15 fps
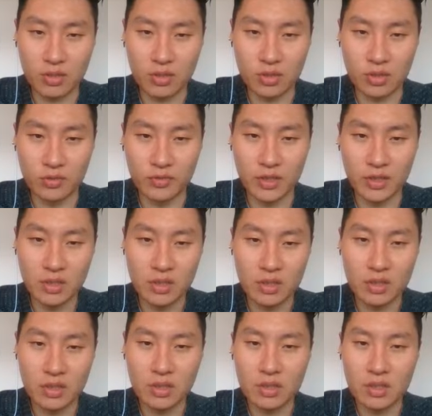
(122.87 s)
Ctrl V
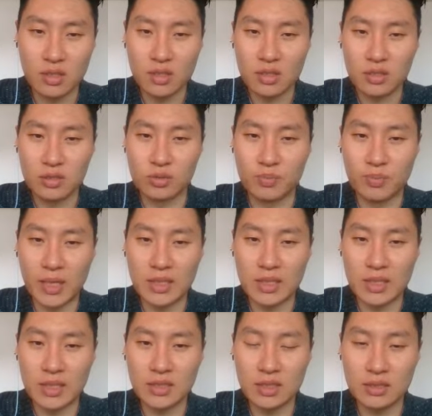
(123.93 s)
to paste
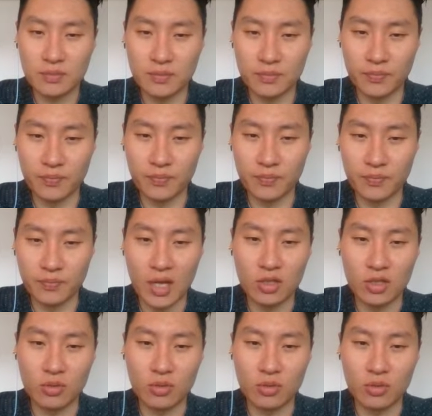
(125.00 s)
it, and your
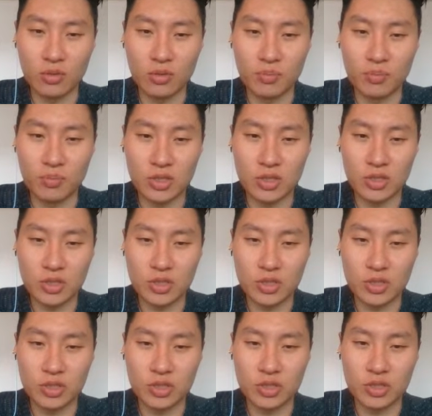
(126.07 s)
picture will be pasted.
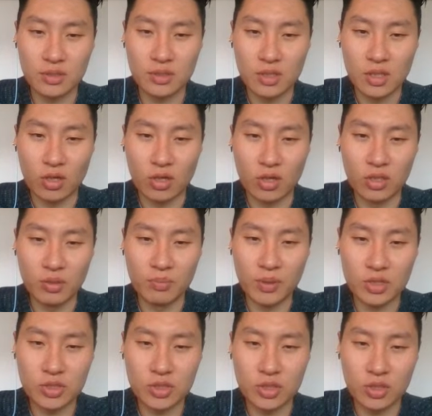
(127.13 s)
On the
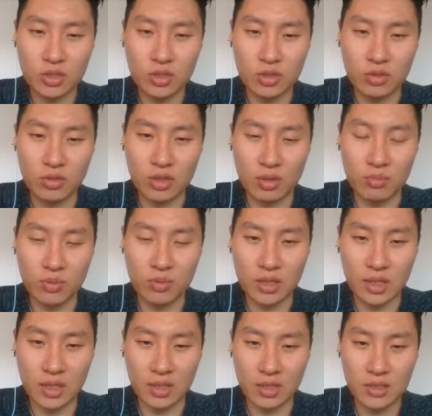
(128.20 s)
picture, you can put it
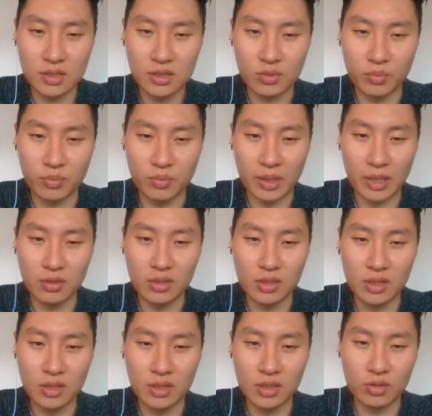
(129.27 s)
like this
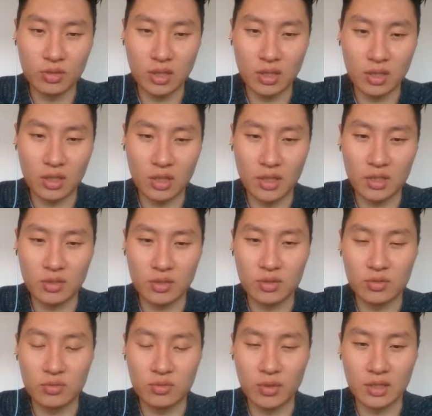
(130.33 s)
manually, or you can
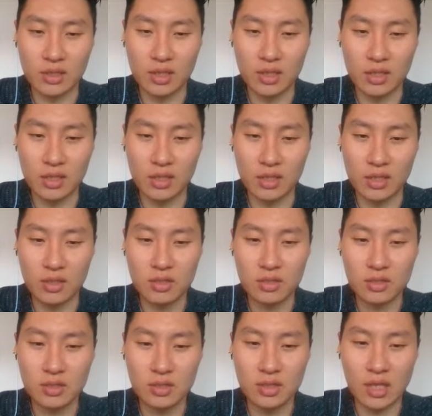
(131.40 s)
right click on it
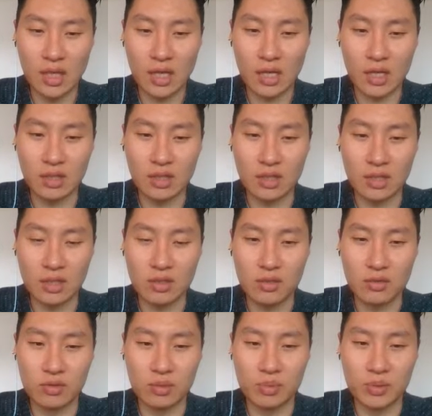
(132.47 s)
and click
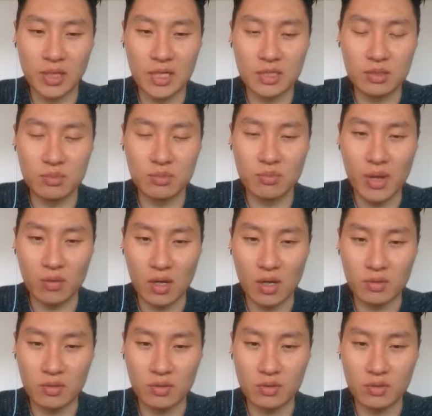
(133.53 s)
replace background.